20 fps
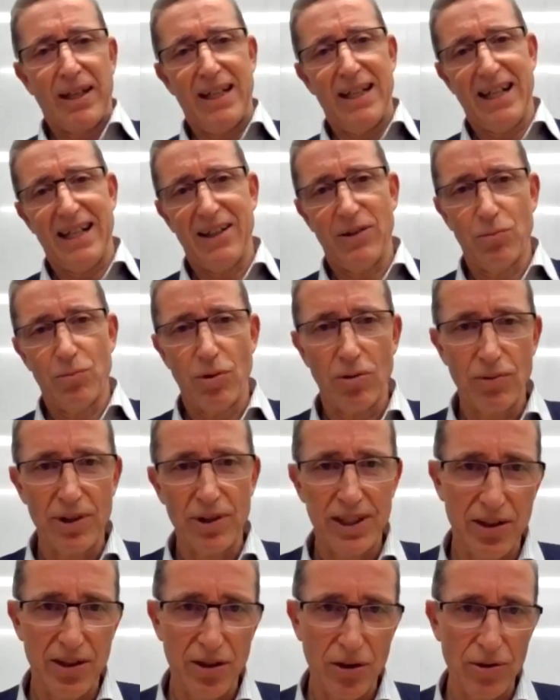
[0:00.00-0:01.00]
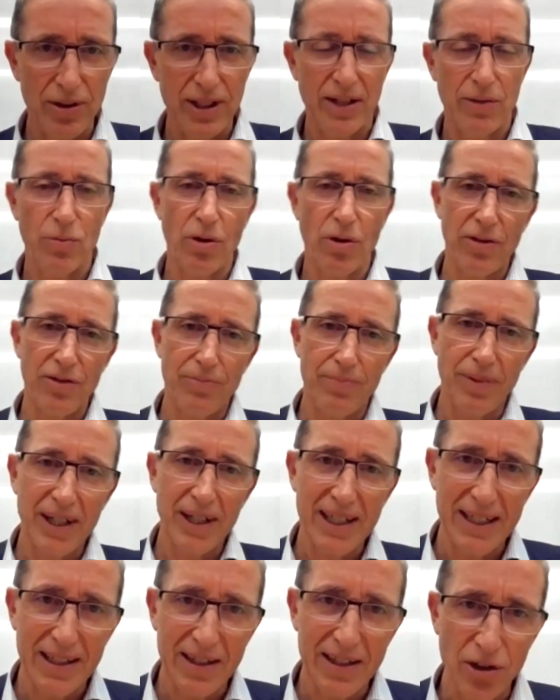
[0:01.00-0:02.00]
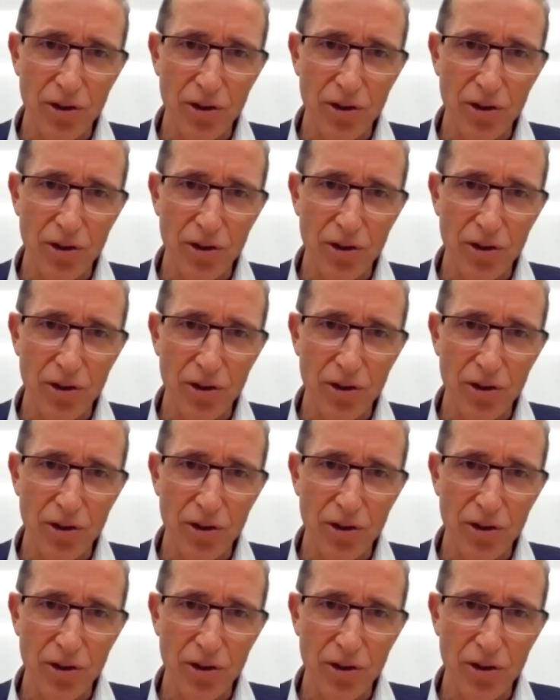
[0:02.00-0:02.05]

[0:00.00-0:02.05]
that what we're doing and what we've been